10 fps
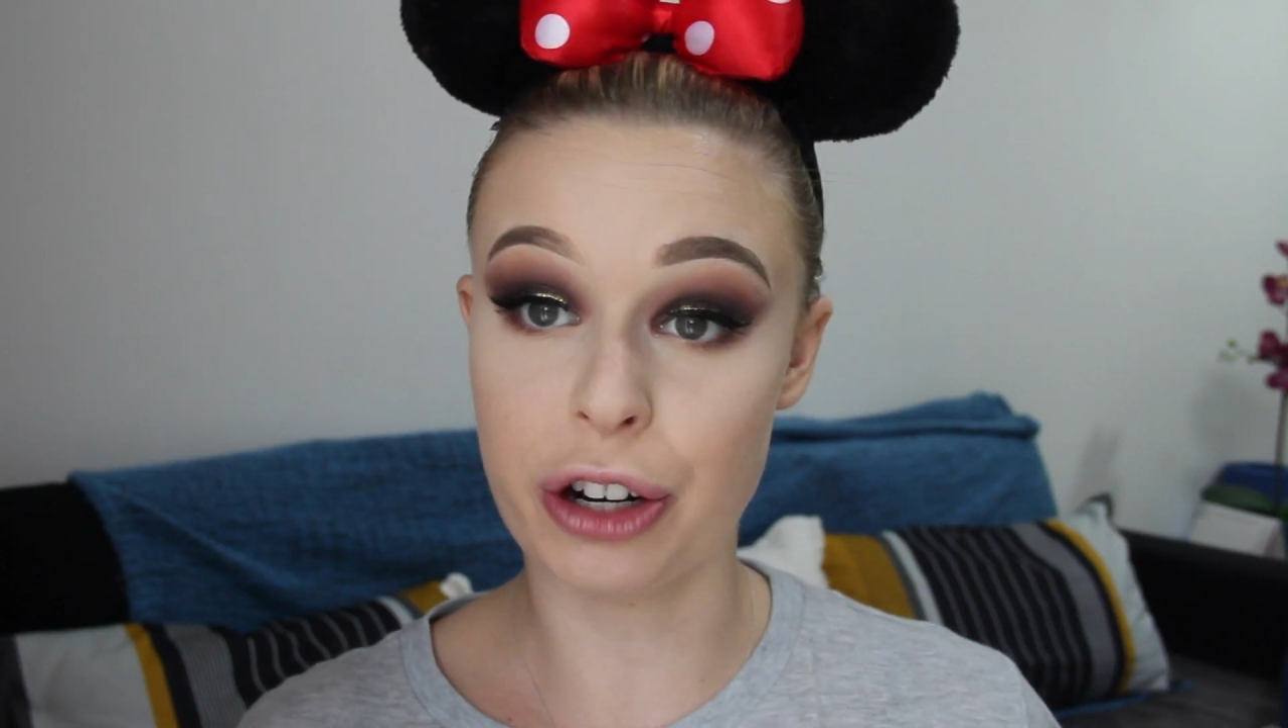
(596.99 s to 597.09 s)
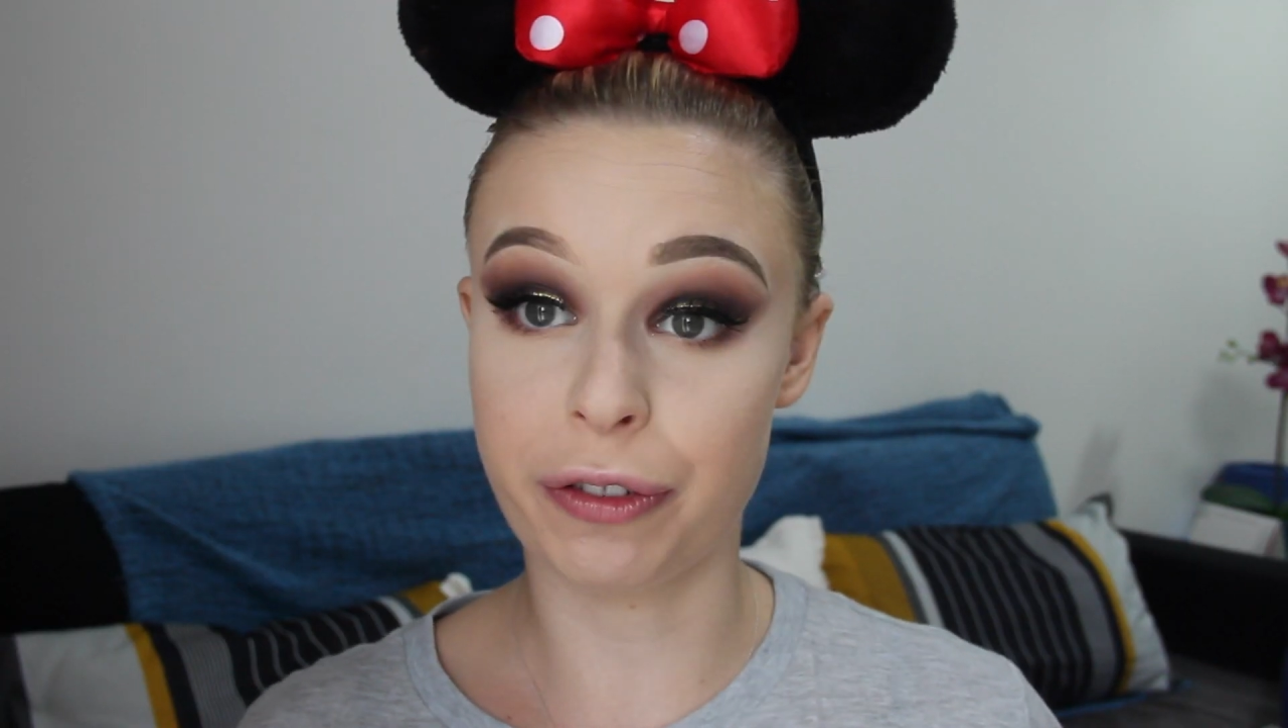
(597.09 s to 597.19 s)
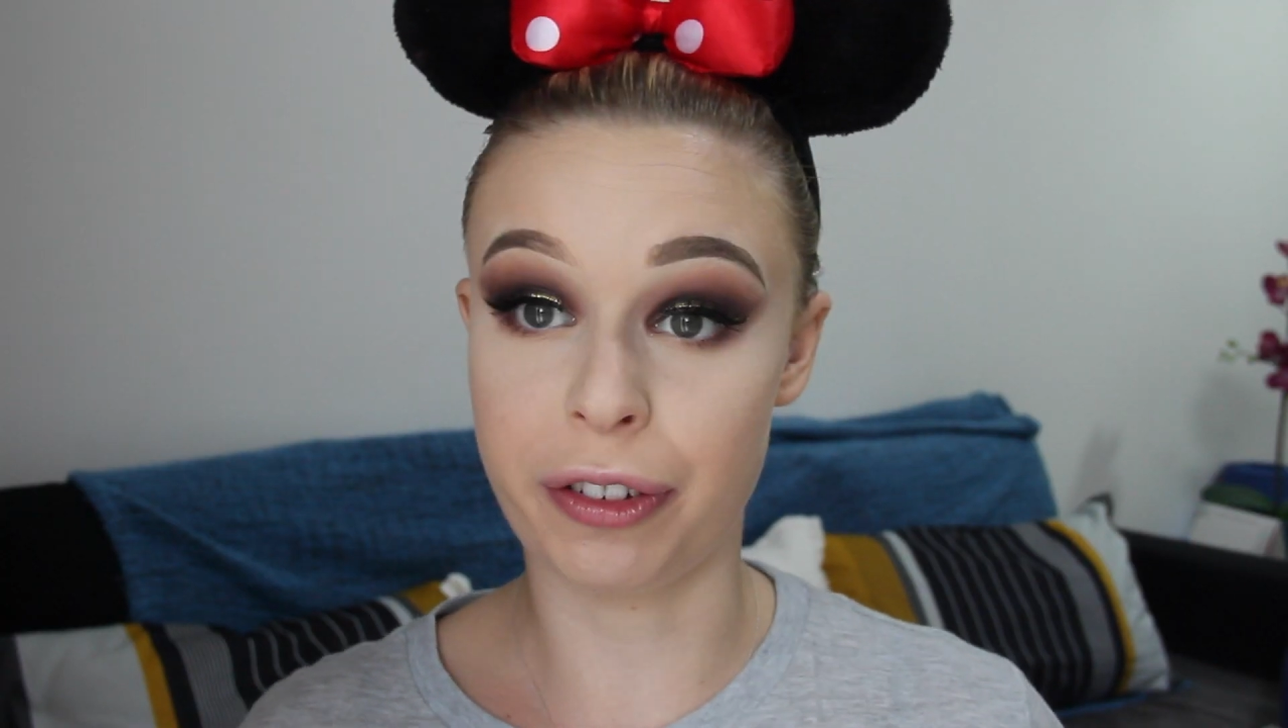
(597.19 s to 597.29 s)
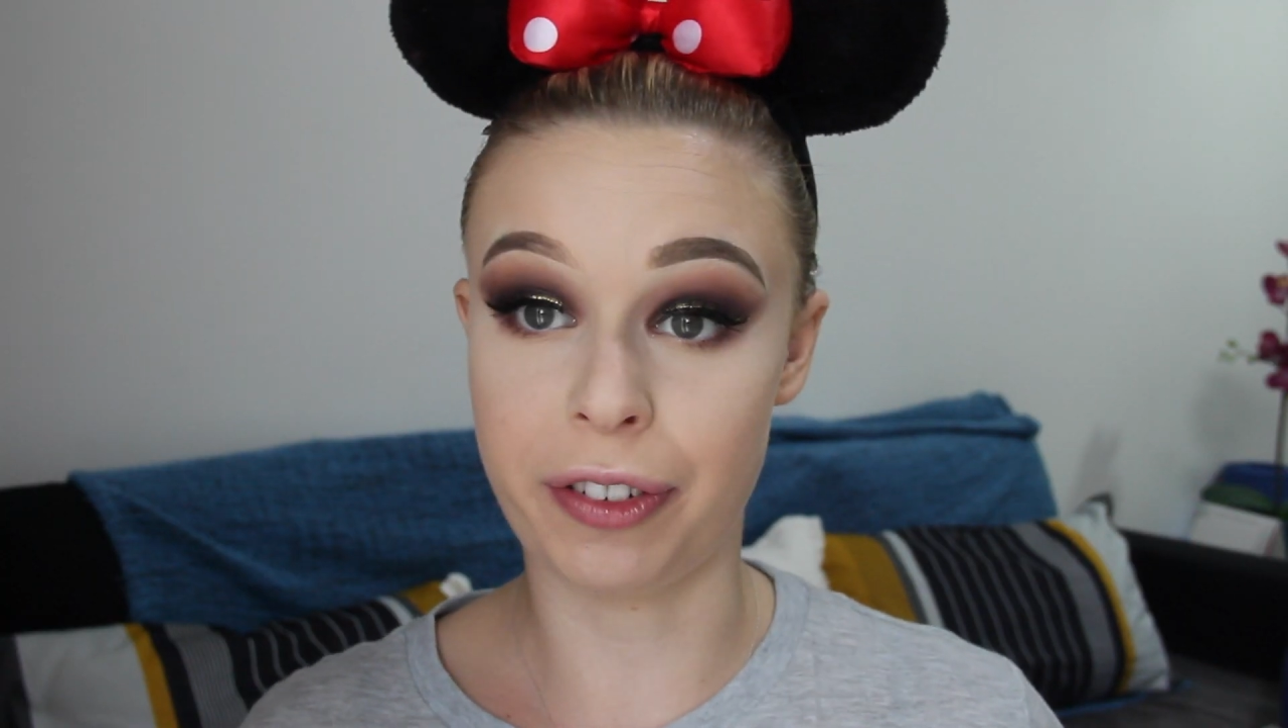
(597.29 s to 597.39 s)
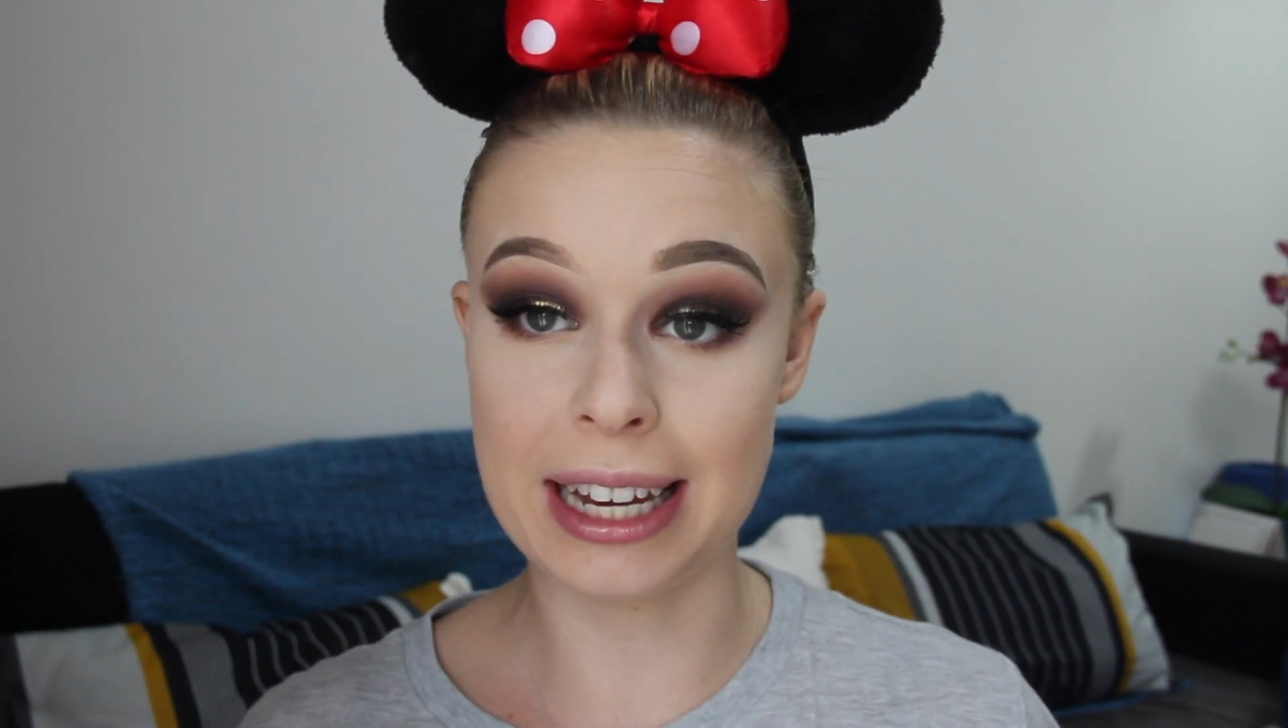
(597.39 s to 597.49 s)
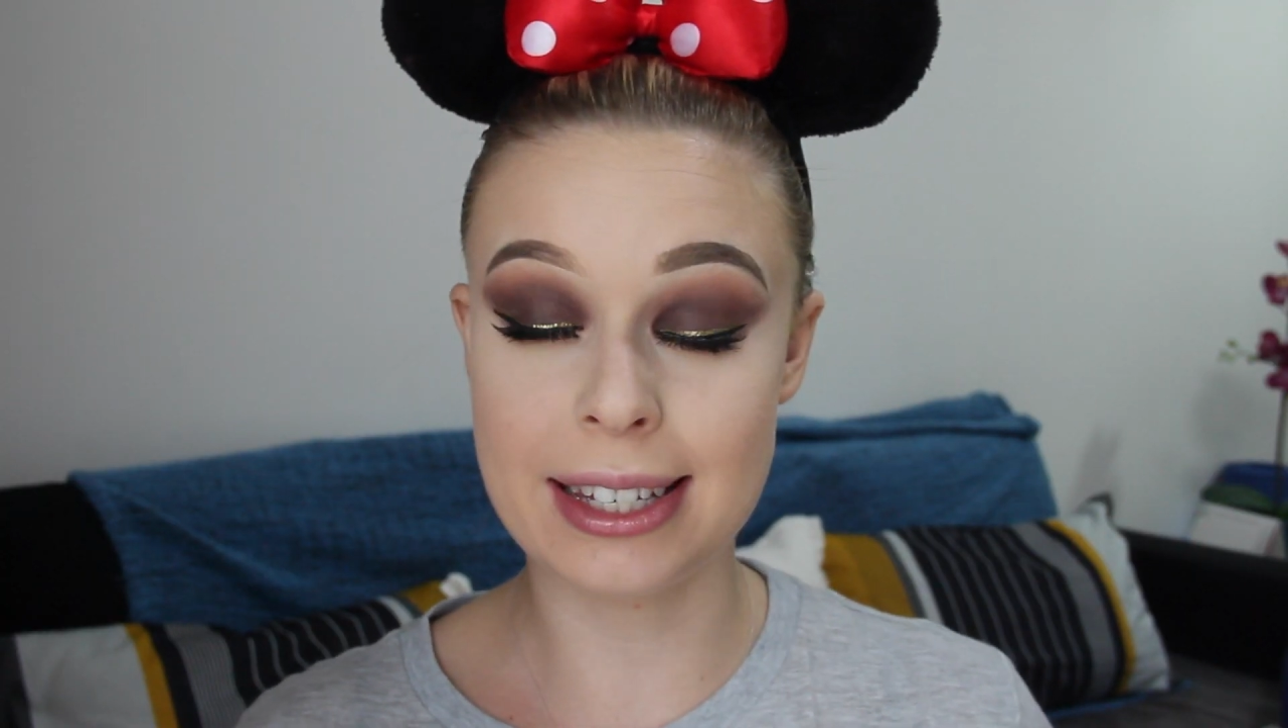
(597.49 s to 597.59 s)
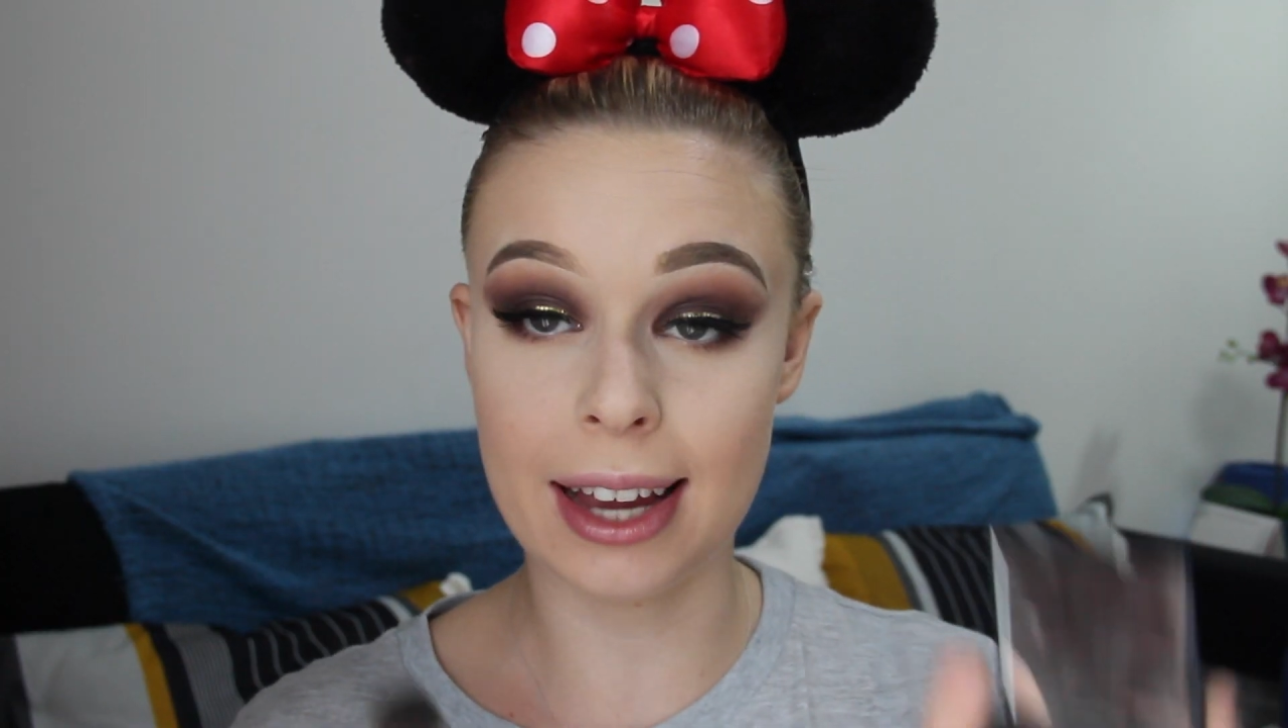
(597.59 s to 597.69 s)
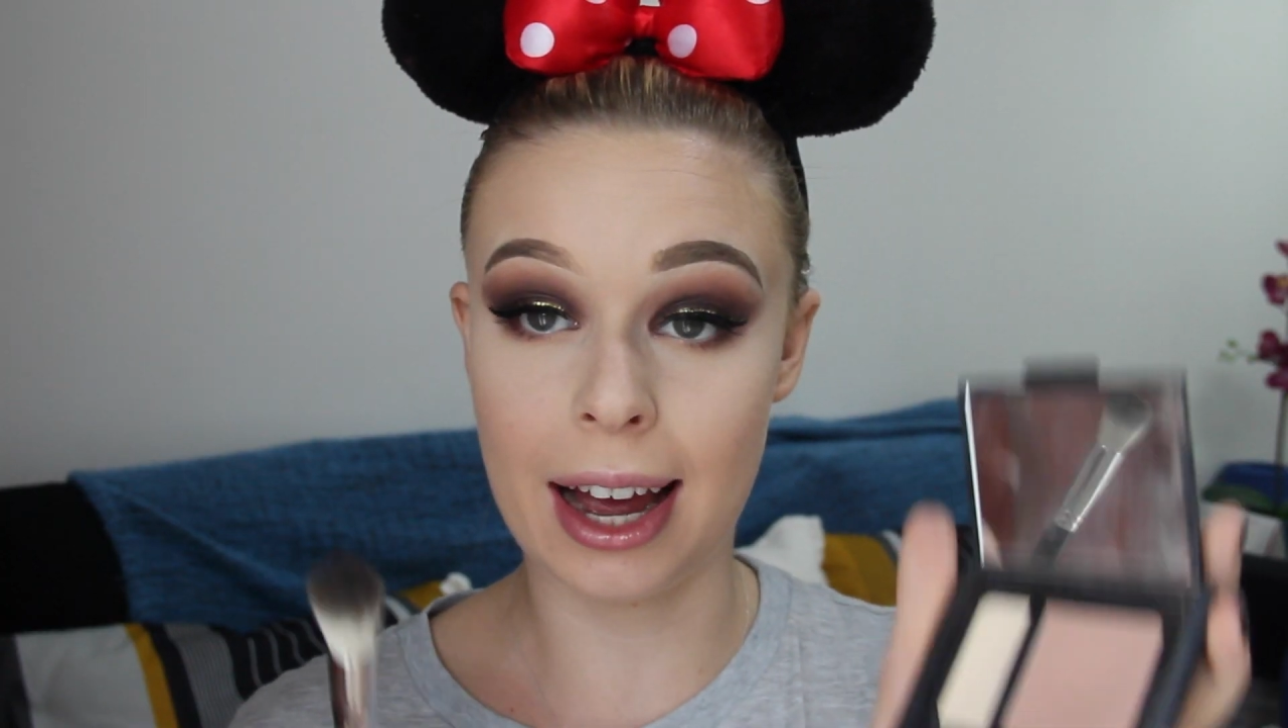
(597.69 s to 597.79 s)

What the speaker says: off the face,